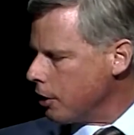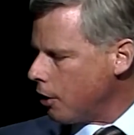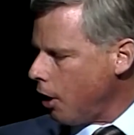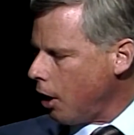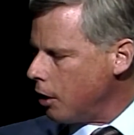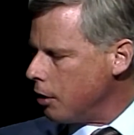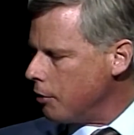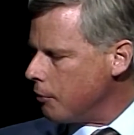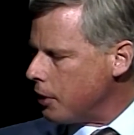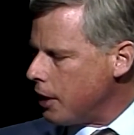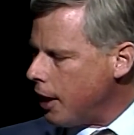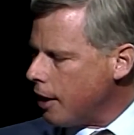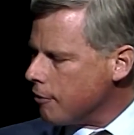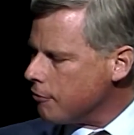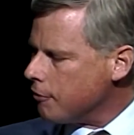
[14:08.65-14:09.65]
Carter, we
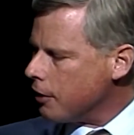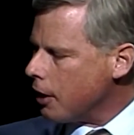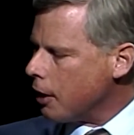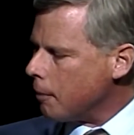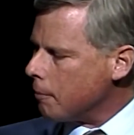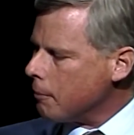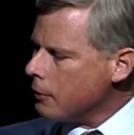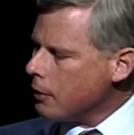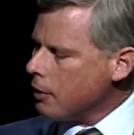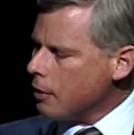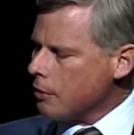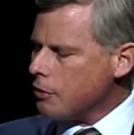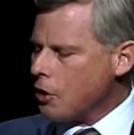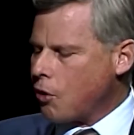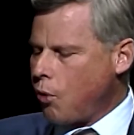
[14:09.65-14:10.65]
have
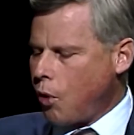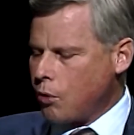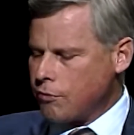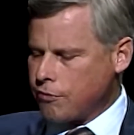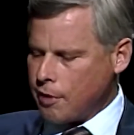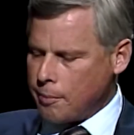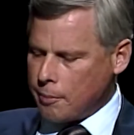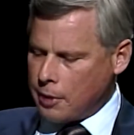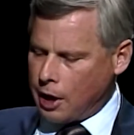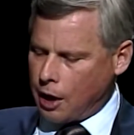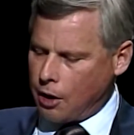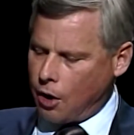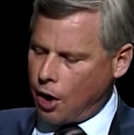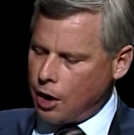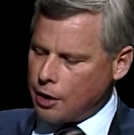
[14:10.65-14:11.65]
the quote from
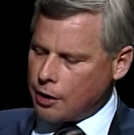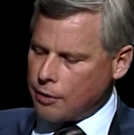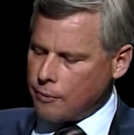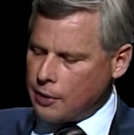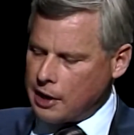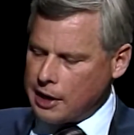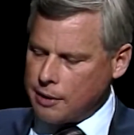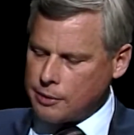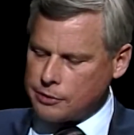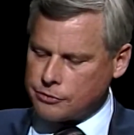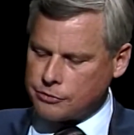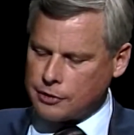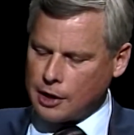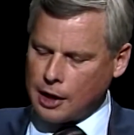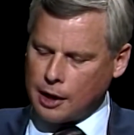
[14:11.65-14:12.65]
Carter when he was